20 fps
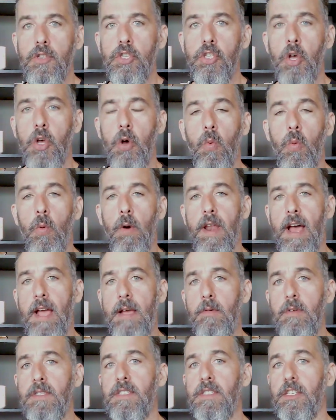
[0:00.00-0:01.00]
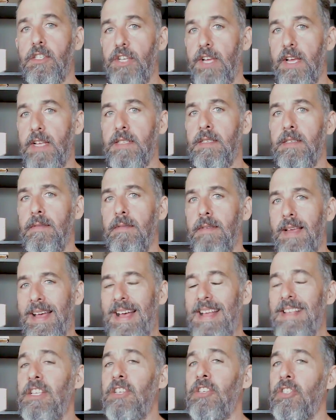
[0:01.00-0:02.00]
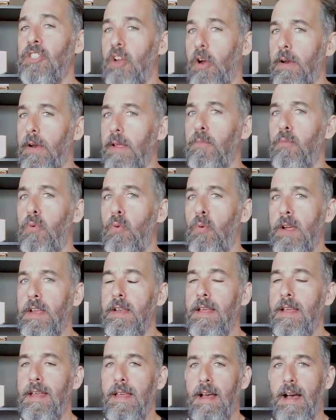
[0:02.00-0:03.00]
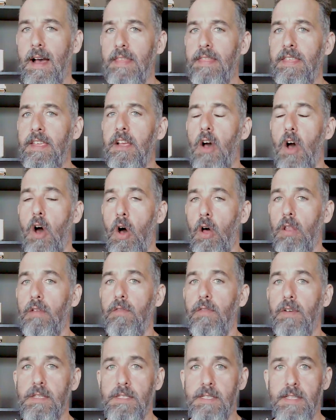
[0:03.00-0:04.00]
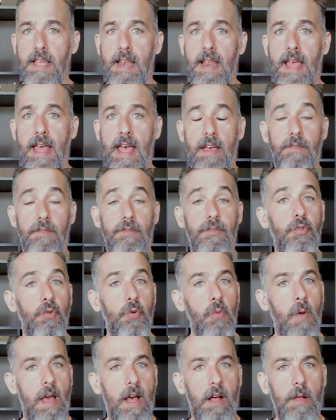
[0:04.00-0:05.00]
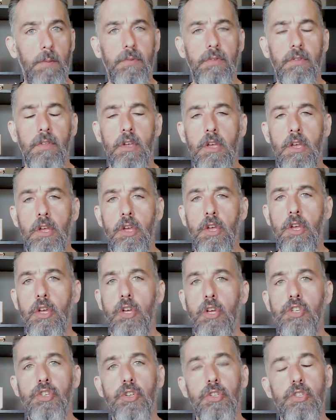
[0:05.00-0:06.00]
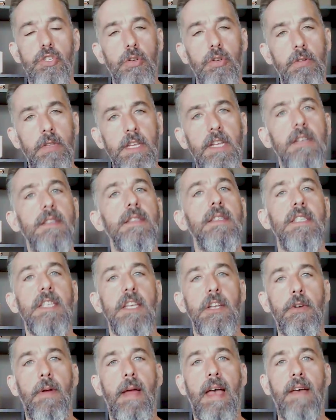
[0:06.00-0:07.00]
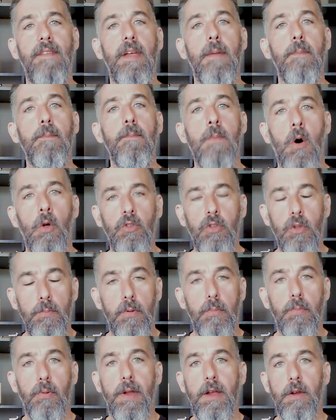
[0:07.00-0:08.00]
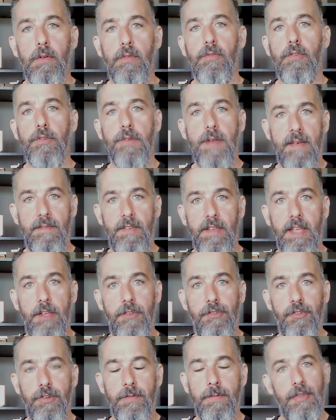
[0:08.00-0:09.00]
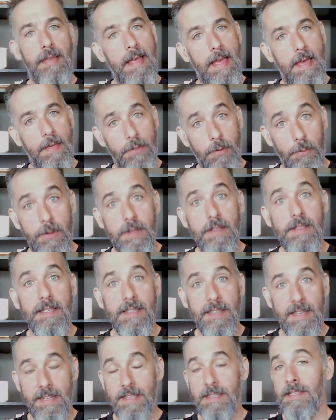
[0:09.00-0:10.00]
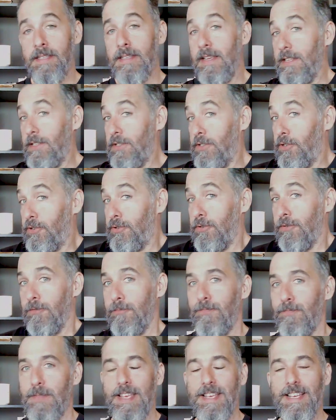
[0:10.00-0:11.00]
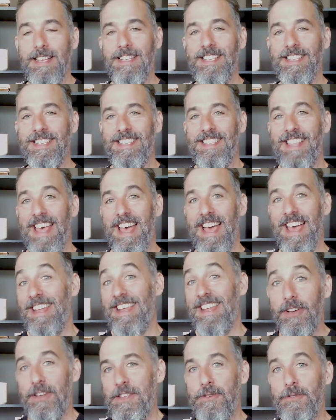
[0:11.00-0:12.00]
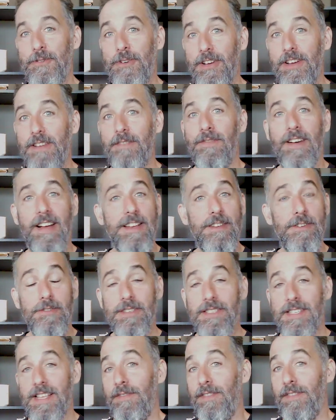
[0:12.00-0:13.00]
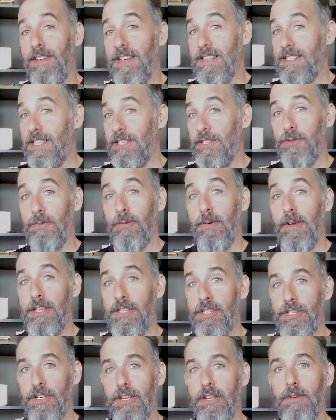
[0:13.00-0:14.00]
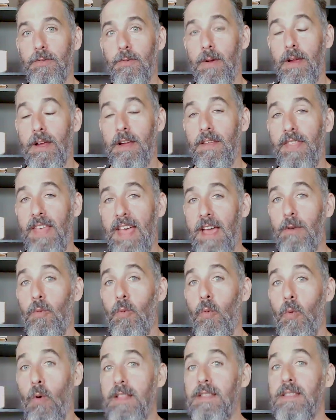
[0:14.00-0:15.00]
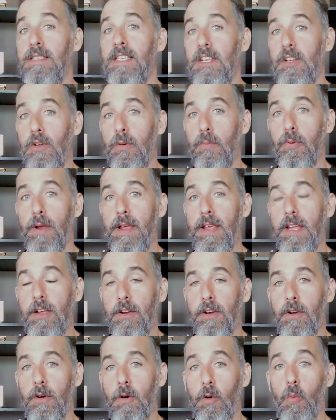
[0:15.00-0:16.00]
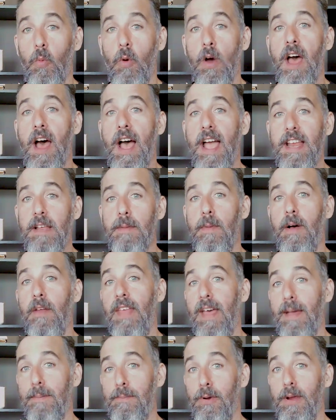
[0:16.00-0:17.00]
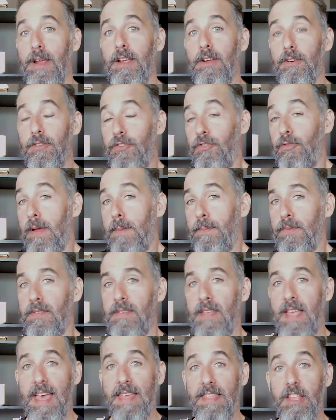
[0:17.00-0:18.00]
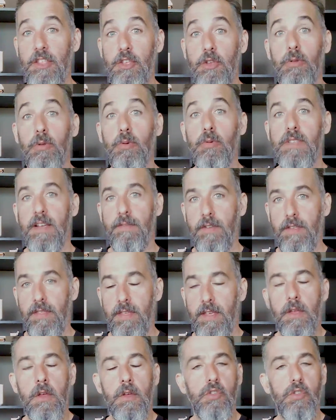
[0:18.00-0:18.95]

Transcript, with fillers: So what I would suggest as a starting point, I think all of us that have two helms should certainly consider having multiple breakers for your navigation. And the reason is, and it's true, is that you could find yourself in a situation where that one single breaker or one item on that breaker trips and then you lose everything.